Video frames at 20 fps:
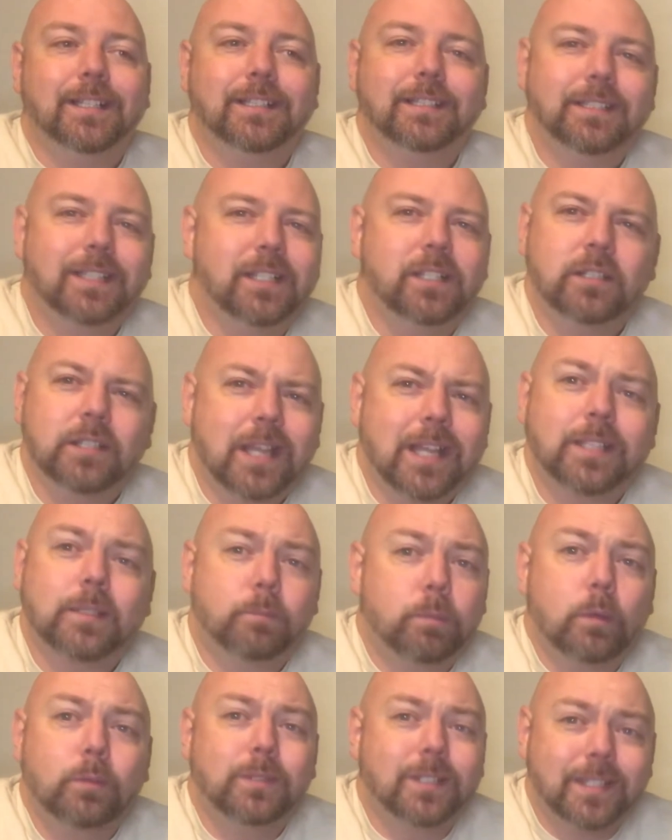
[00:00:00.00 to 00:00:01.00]
that you're not
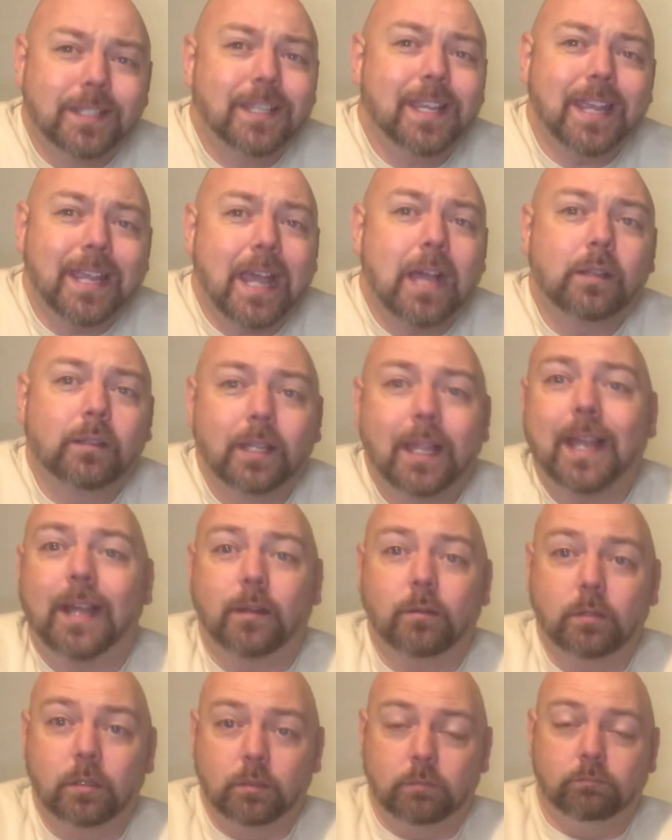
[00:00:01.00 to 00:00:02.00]
supposed to say out
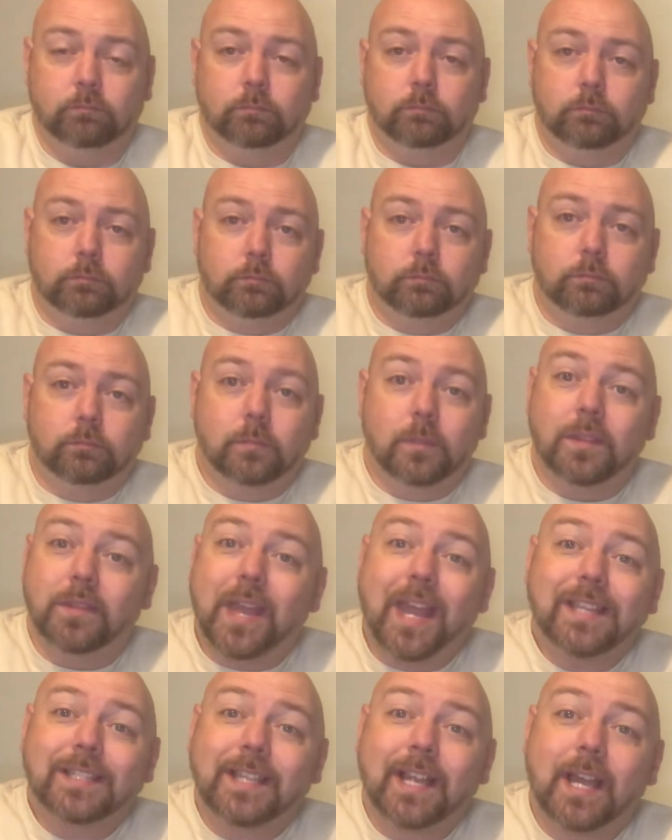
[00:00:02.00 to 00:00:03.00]
loud.
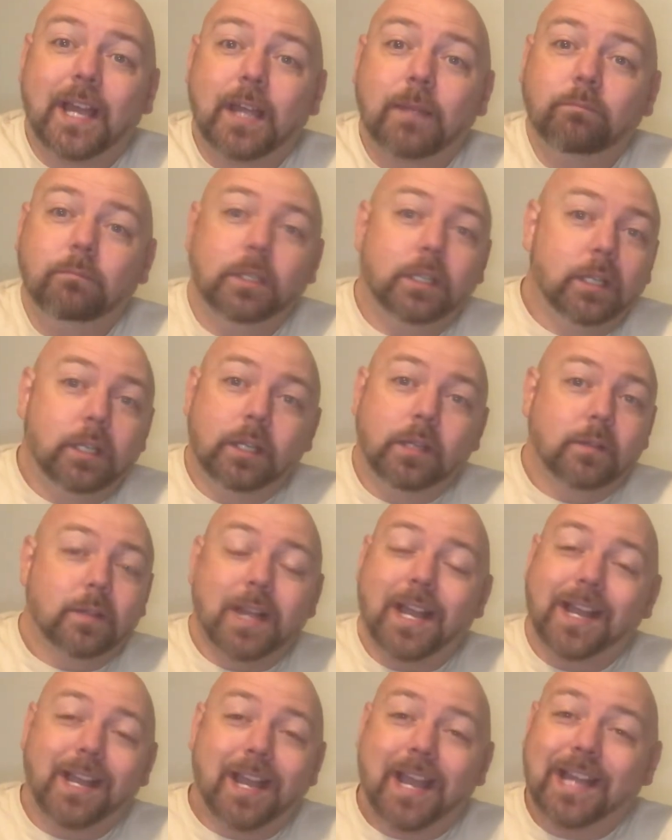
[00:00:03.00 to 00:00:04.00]
That time,
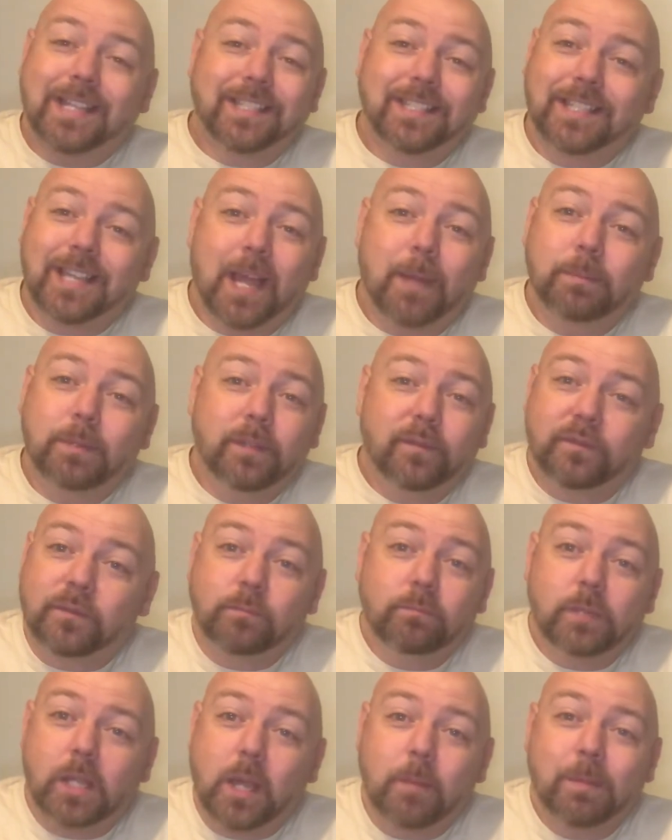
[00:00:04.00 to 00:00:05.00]
I stopped it
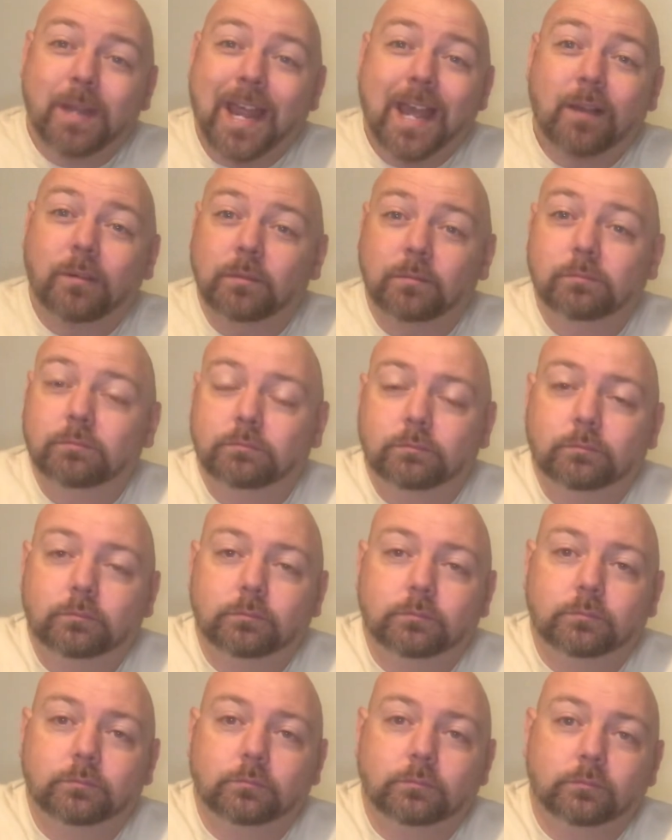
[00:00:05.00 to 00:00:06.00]
from coming out.
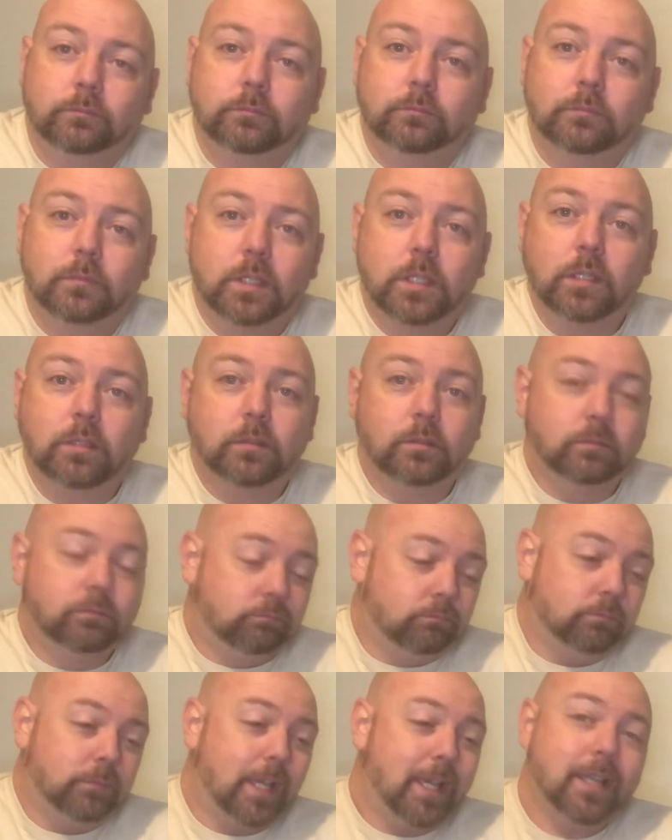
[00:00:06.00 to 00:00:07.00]
So,
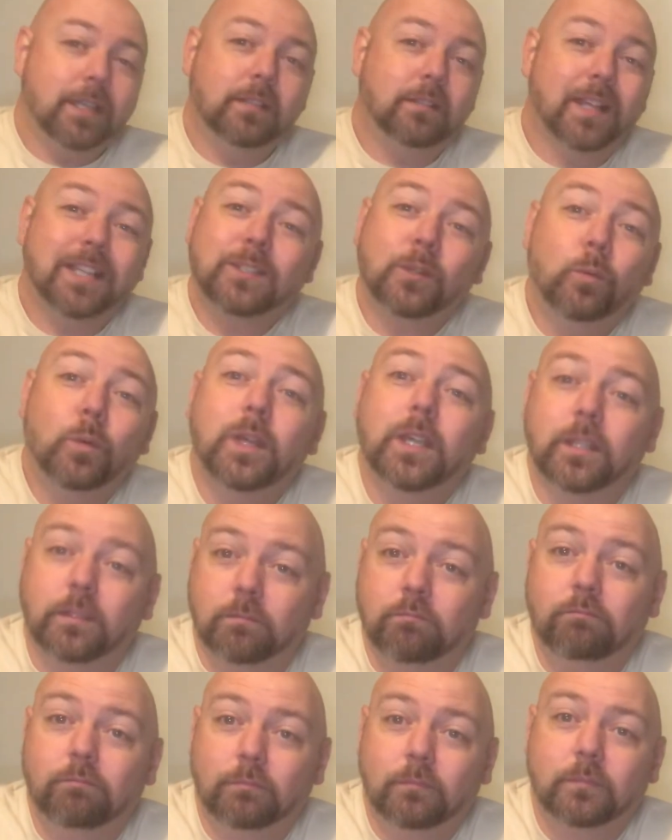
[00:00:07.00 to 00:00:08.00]
hey, that's a
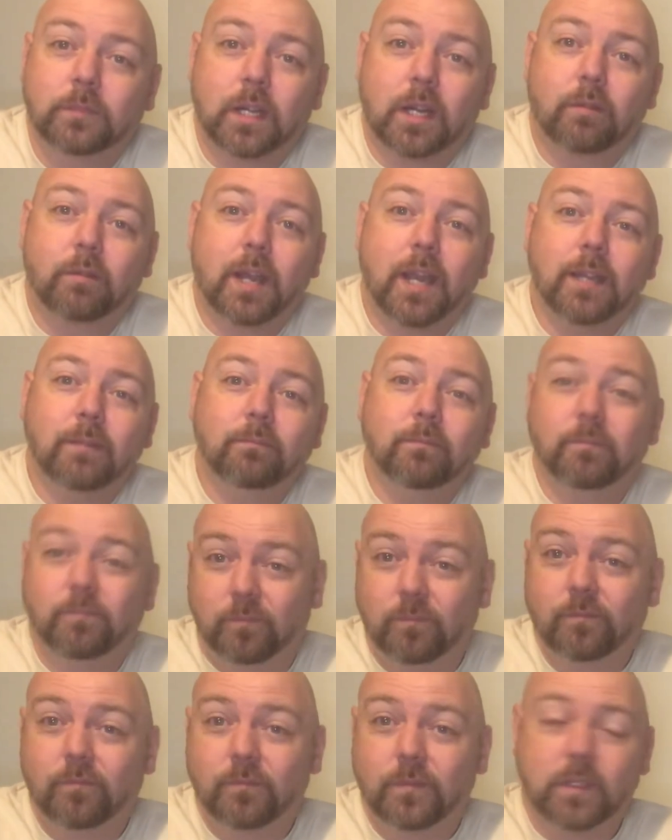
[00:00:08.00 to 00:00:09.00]
win. All right.
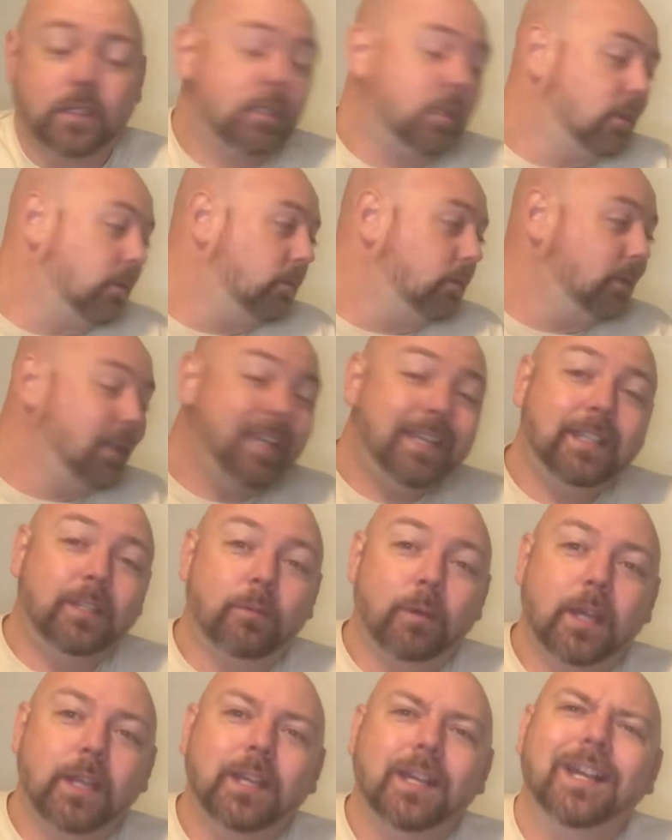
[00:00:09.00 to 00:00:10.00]
So,
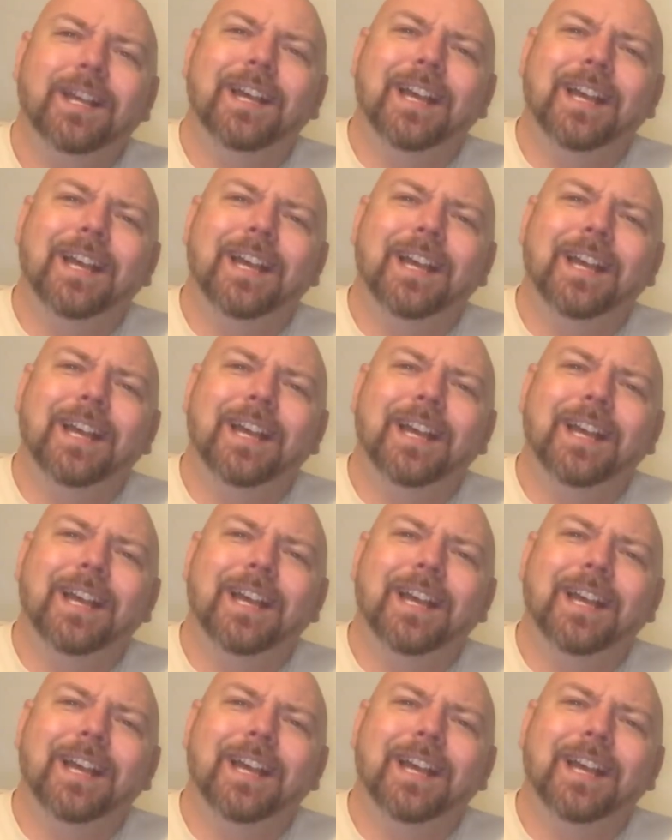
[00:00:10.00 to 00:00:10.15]
anyway,